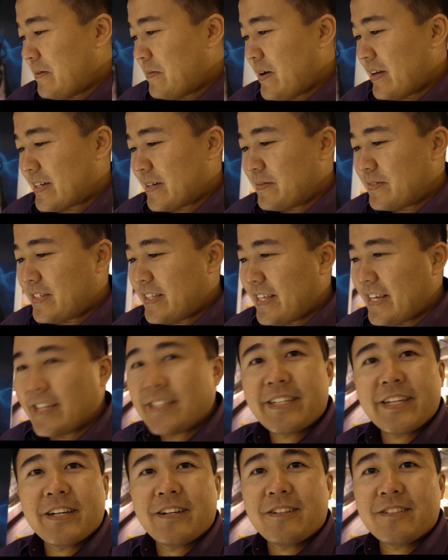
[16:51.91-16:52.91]
Welcome to the
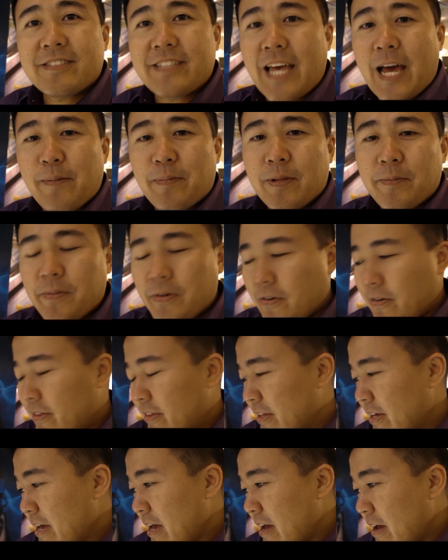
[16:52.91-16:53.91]
Intel tablet booth.
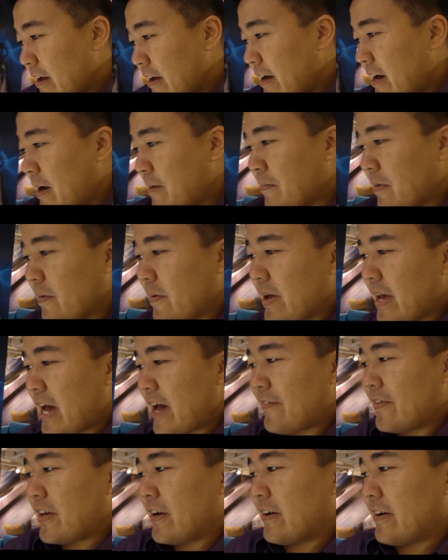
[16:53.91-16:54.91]
What we
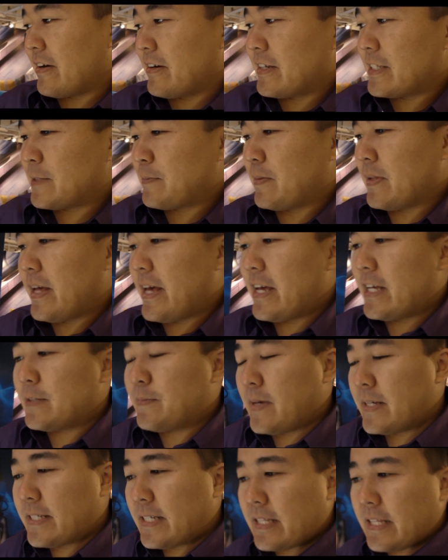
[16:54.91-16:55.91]
have here in our display is
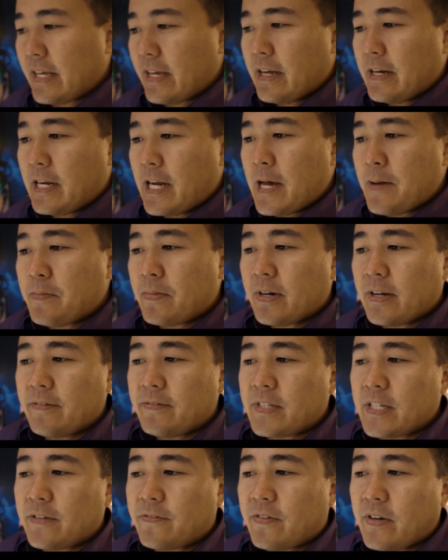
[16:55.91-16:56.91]
basically a number of
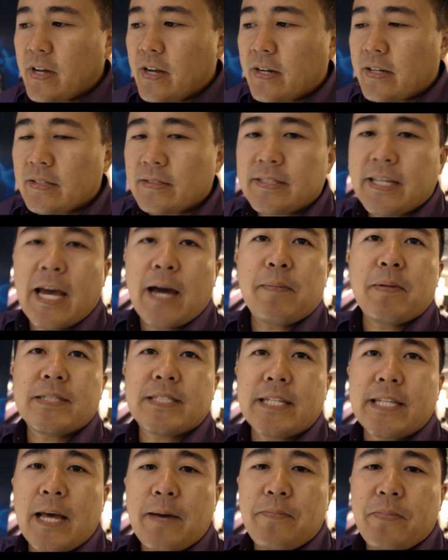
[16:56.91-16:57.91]
different tablets
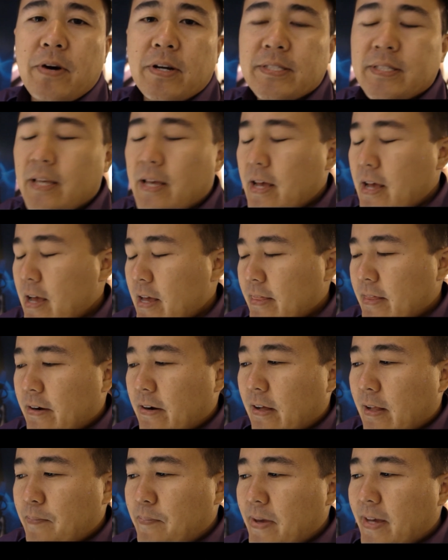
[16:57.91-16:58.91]
and netbooks that are
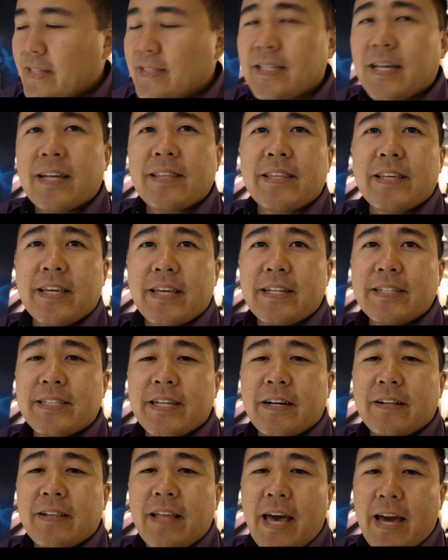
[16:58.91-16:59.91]
all based on the
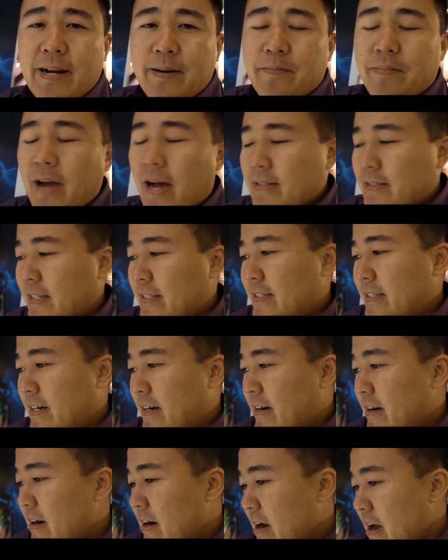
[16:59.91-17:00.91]
Intel Atom processor.